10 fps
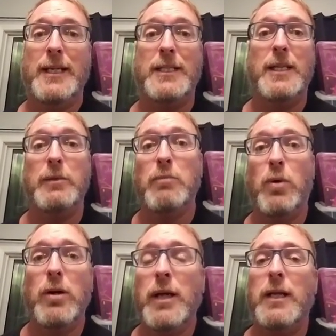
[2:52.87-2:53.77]
It seems
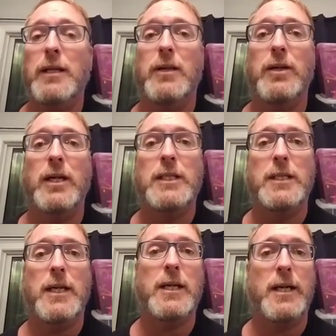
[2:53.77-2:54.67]
more likely I'll get
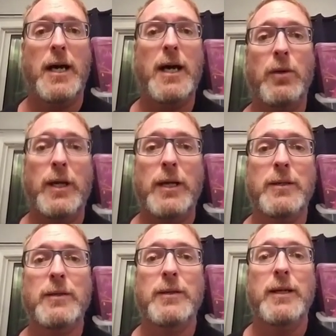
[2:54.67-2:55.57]
stuck in a highway
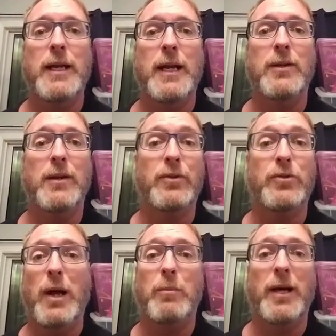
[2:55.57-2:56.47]
and
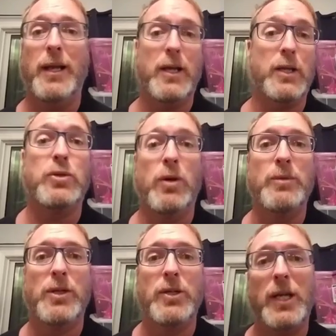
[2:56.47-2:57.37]
drowned by a storm
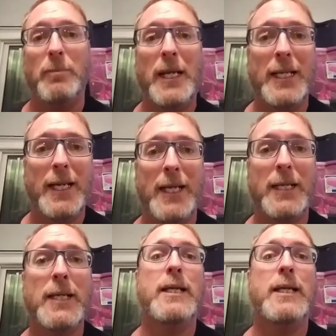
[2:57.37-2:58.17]
surge on the mainland